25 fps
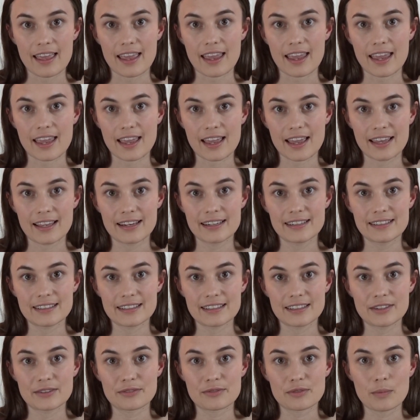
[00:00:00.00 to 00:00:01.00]
And
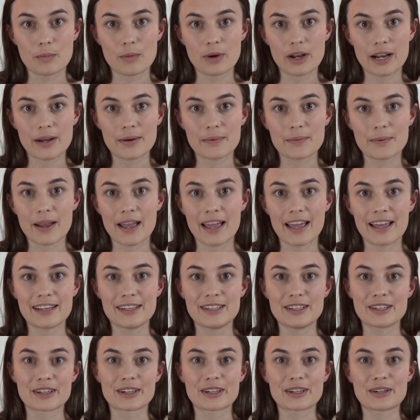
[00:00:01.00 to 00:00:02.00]
from what I
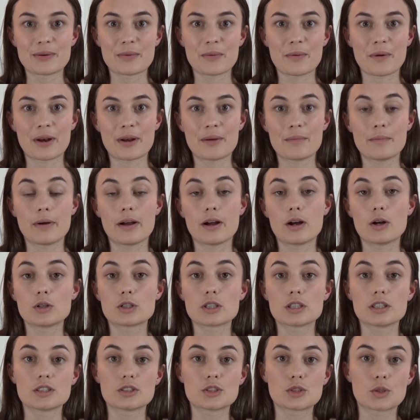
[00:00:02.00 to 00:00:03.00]
read, you're going to want about
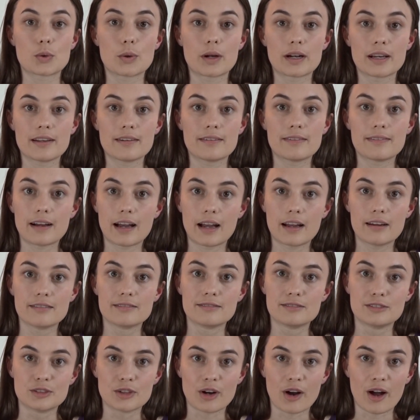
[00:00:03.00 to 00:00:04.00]

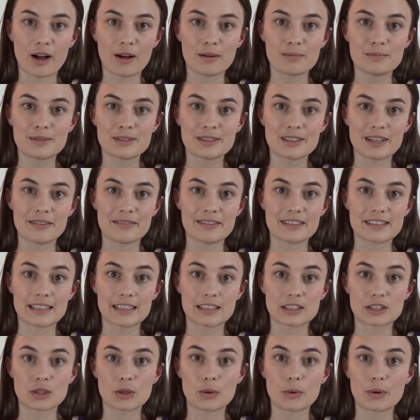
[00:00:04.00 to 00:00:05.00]
25 drops of
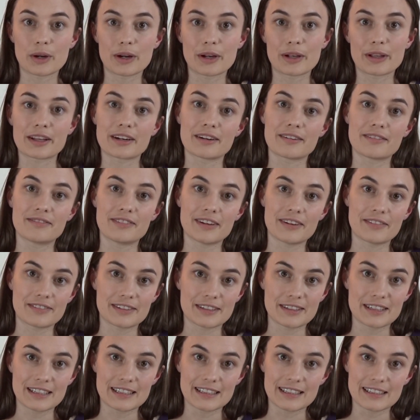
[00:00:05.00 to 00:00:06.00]
essential oil in a
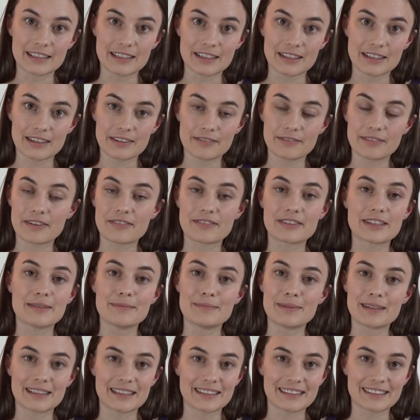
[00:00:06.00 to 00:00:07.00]
50
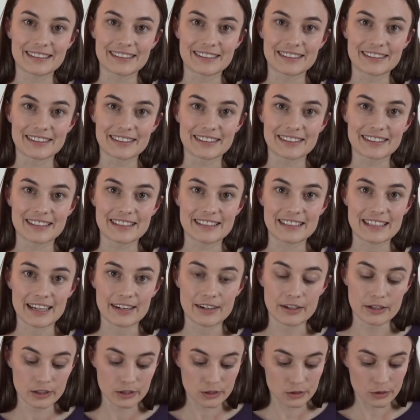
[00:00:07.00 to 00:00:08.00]
milliliter container.